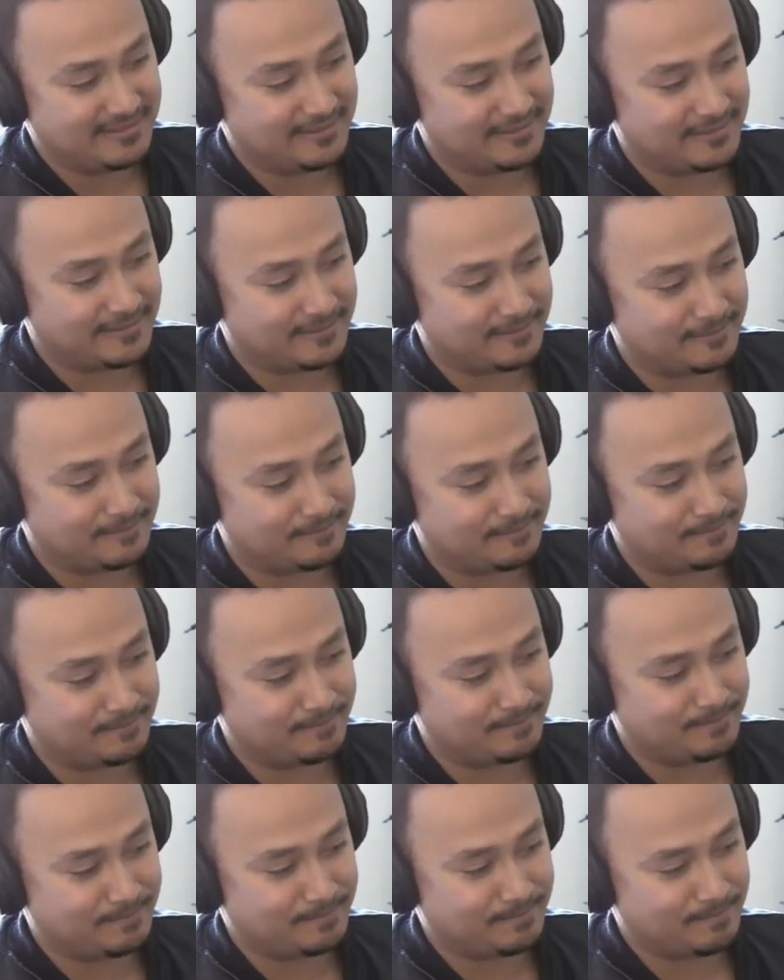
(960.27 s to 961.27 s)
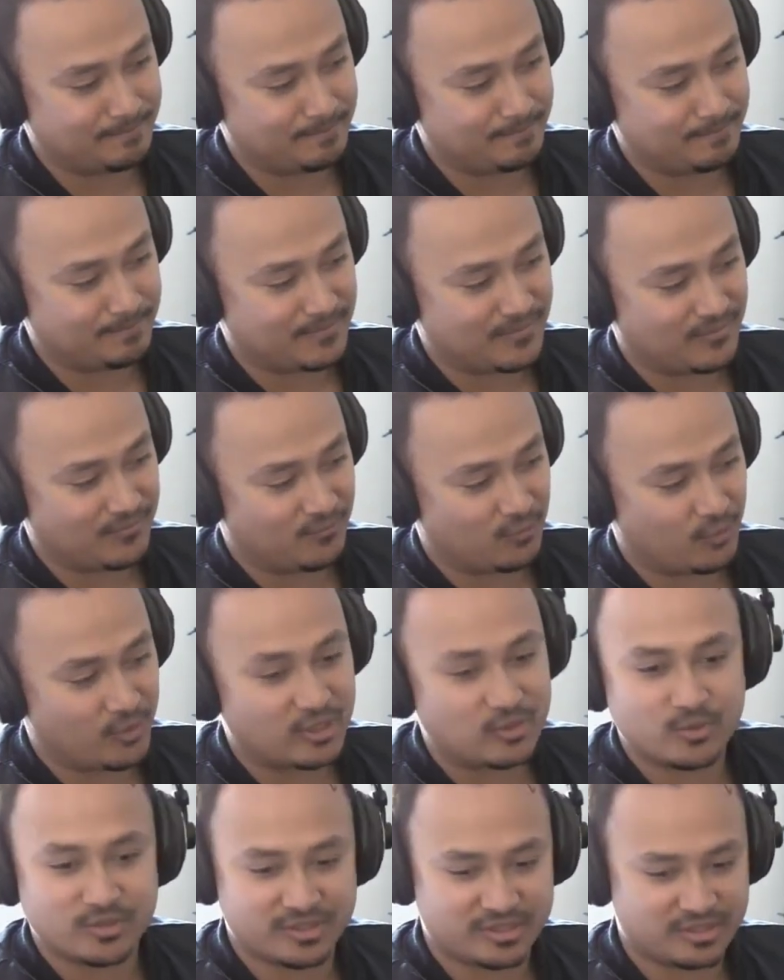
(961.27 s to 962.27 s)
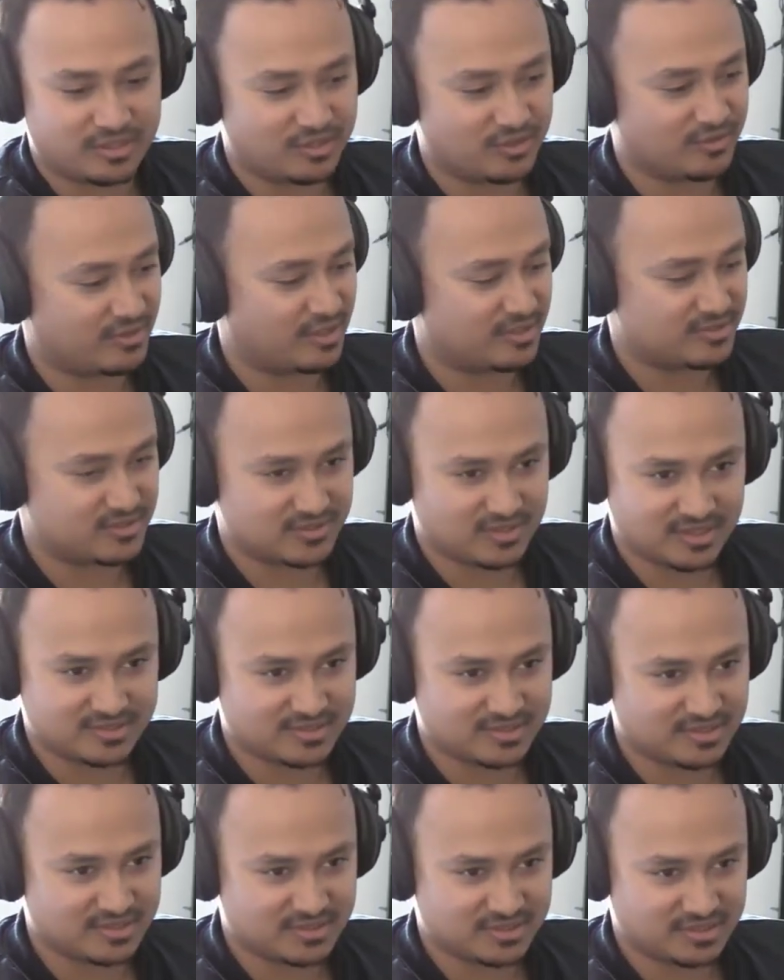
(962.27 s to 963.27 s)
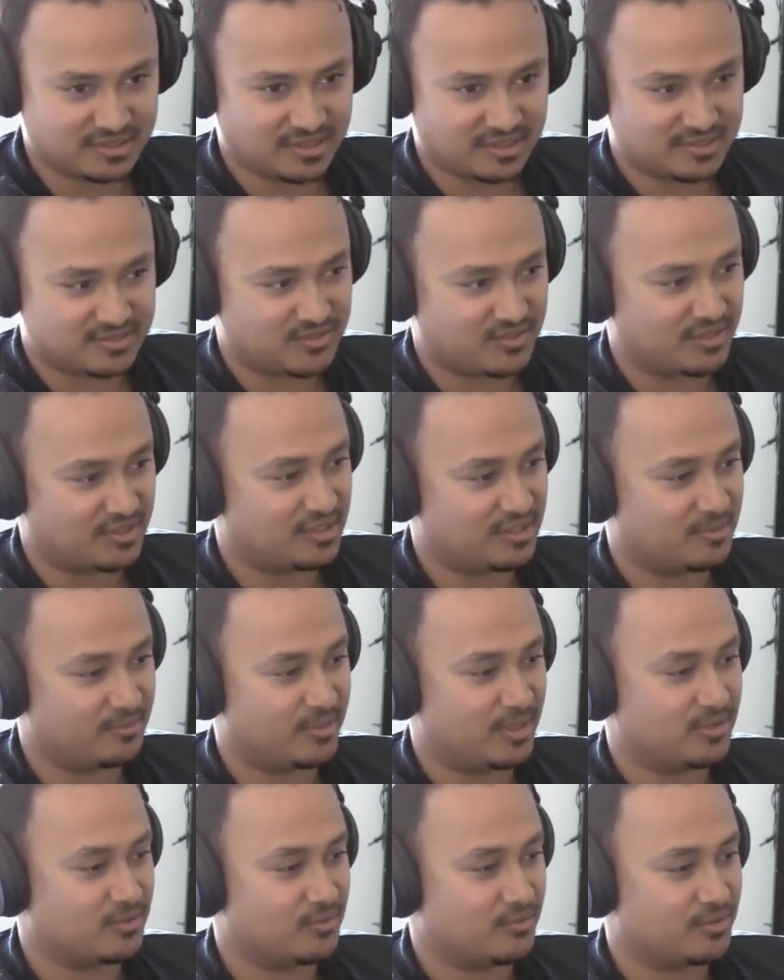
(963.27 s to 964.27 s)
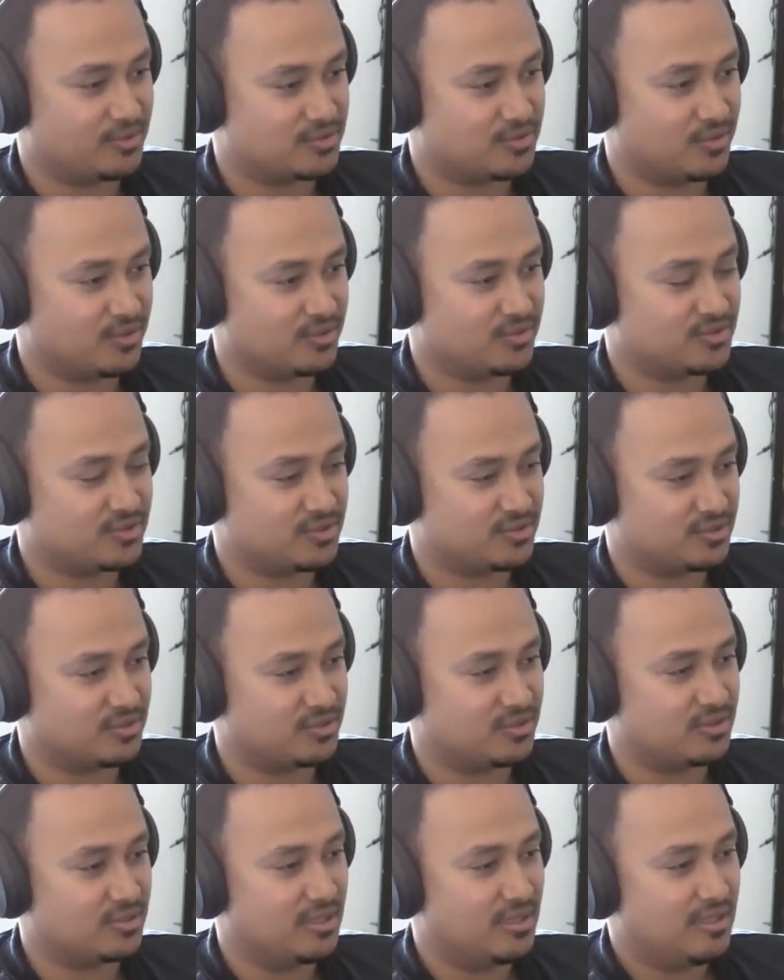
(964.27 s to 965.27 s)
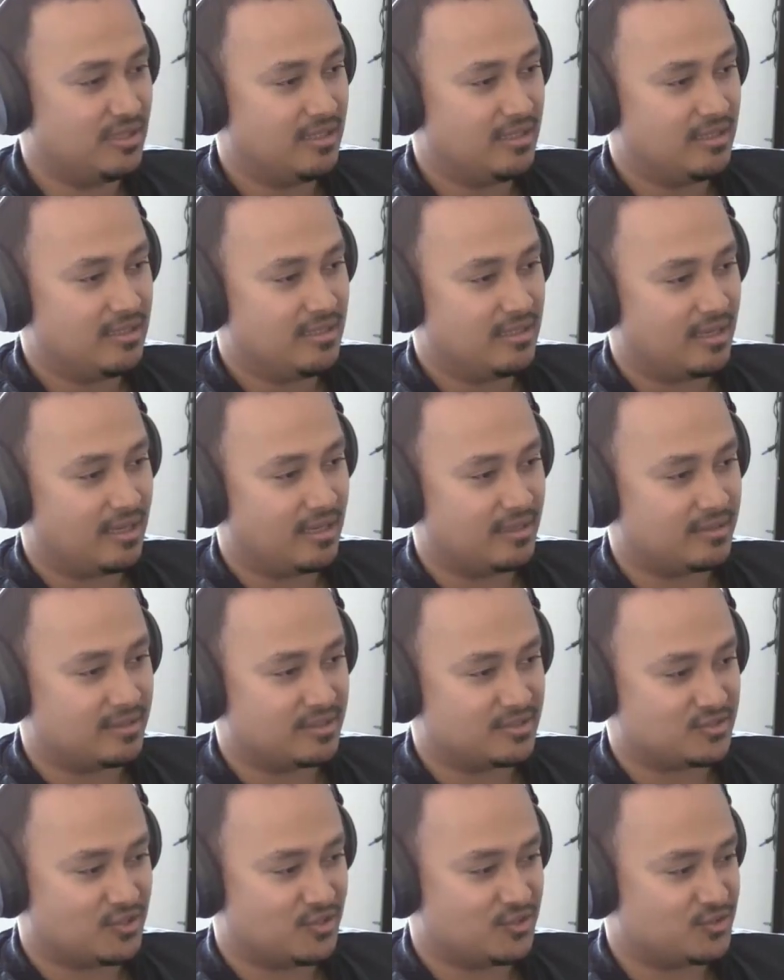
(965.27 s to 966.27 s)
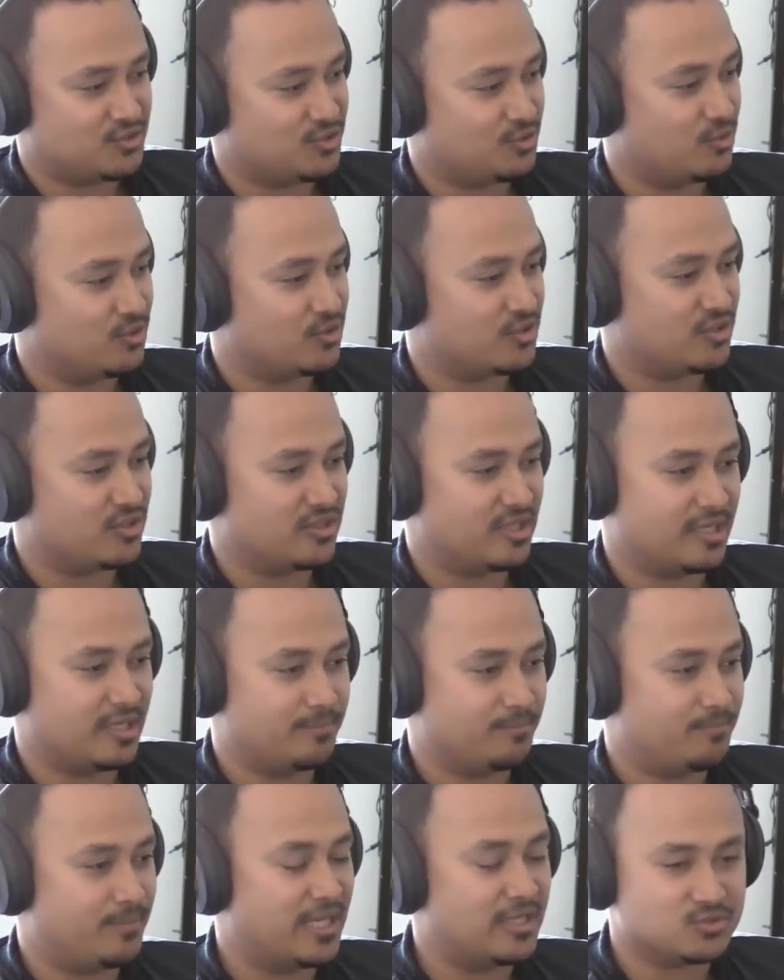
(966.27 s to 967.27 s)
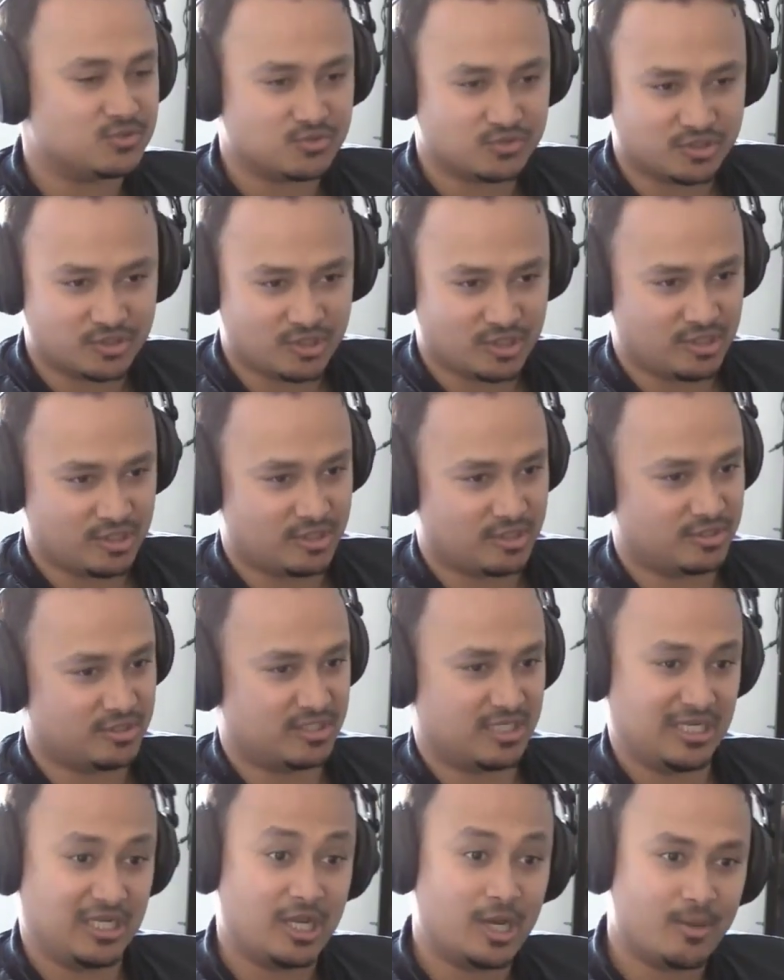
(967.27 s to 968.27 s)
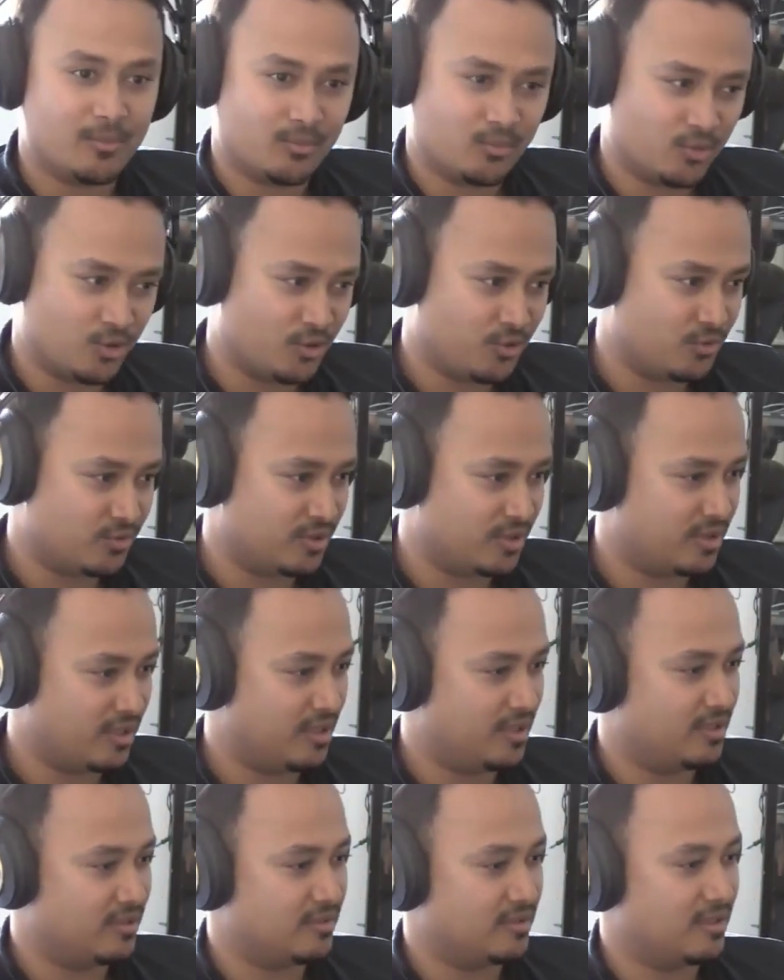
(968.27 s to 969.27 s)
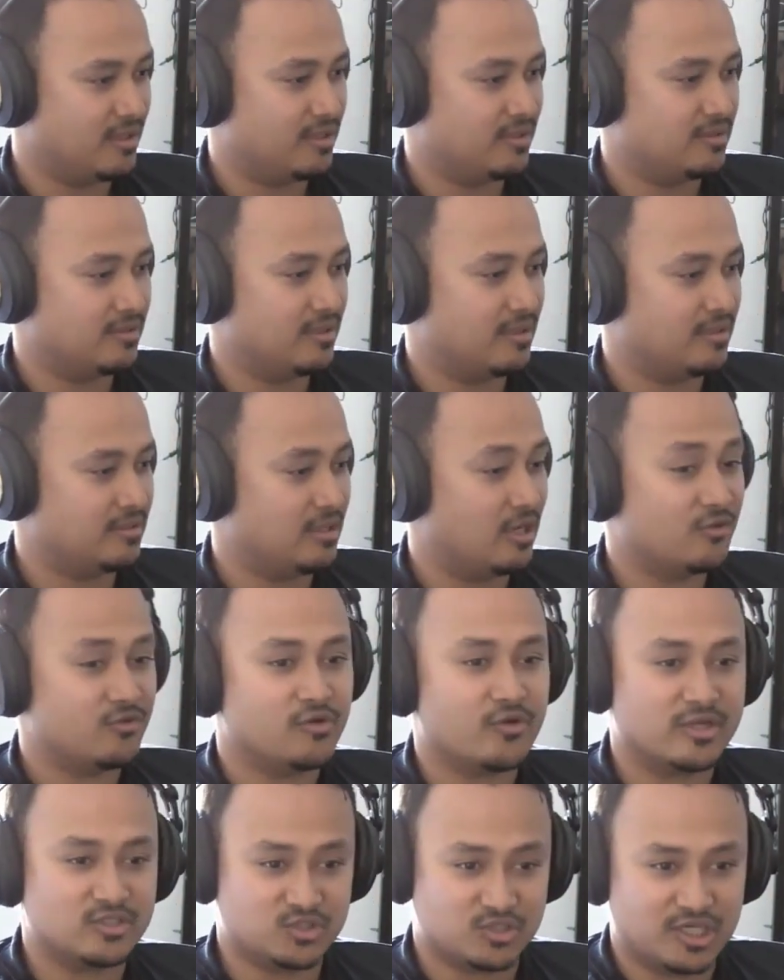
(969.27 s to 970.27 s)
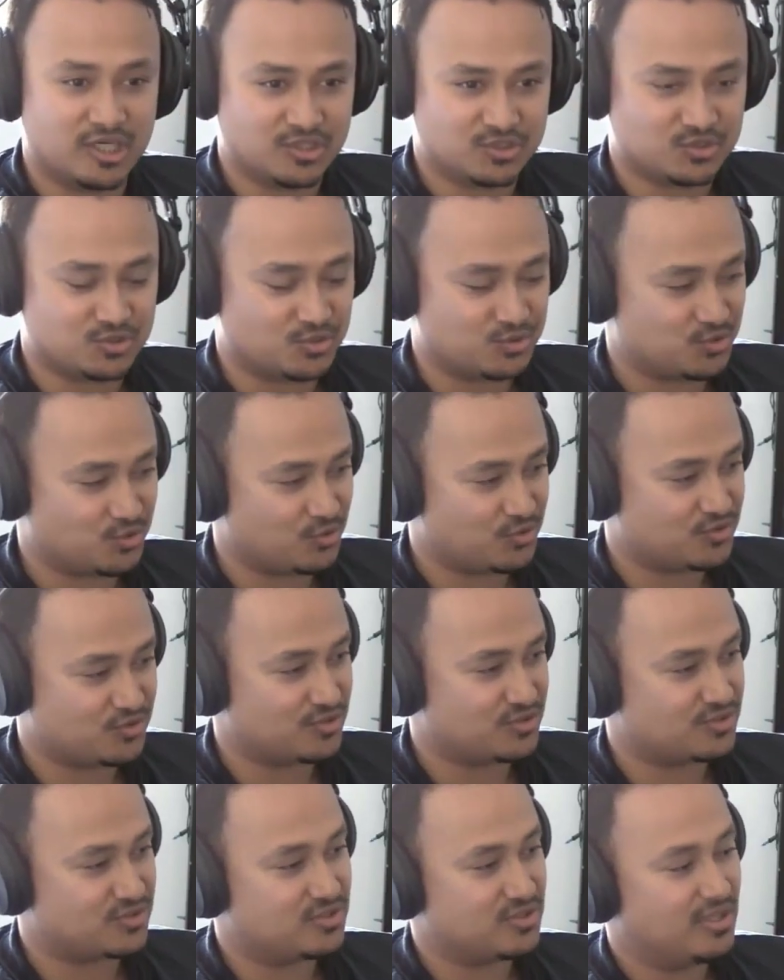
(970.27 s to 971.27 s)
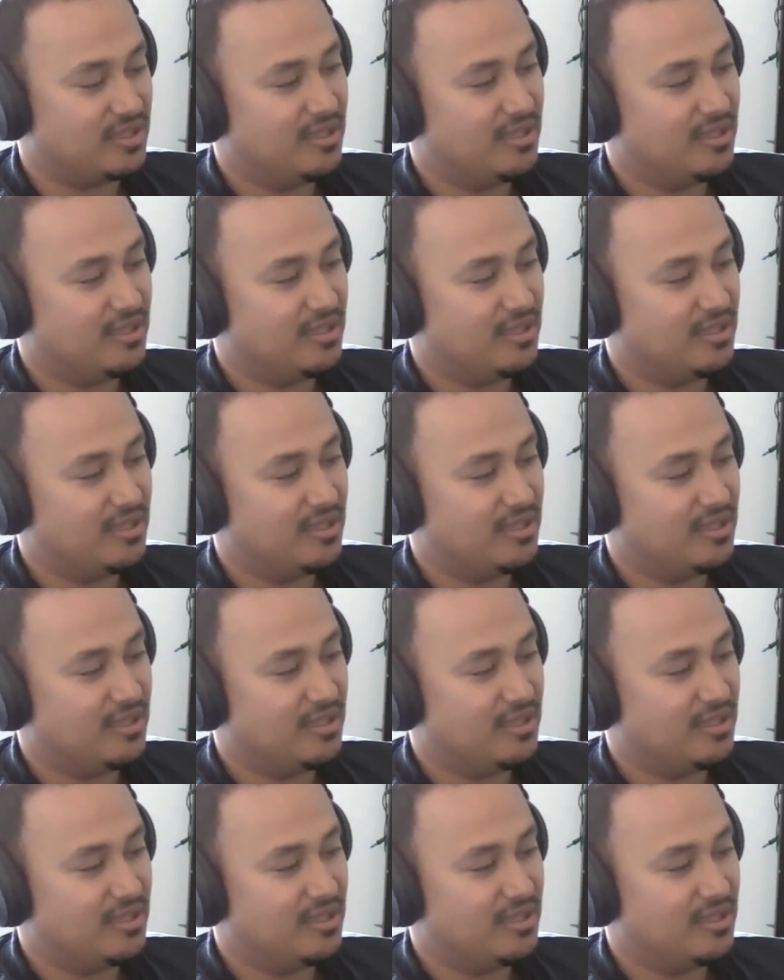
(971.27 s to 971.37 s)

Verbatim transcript: Um, for anyone here that's, that's listening, that's thinking about going to Art Center, and that is also looking at Patreon and Gumroad and, and, and other educational sources.